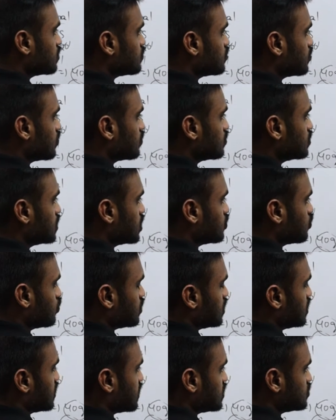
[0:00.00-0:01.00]
So the
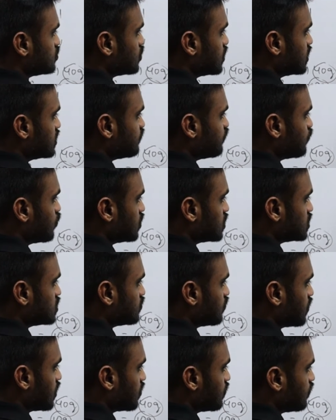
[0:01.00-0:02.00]
total ratio is
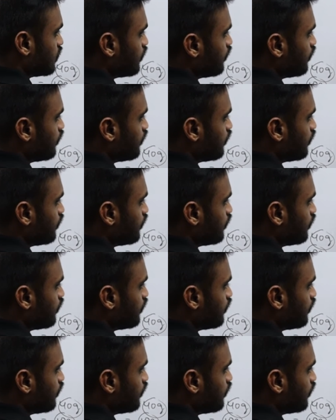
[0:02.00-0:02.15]
4:1.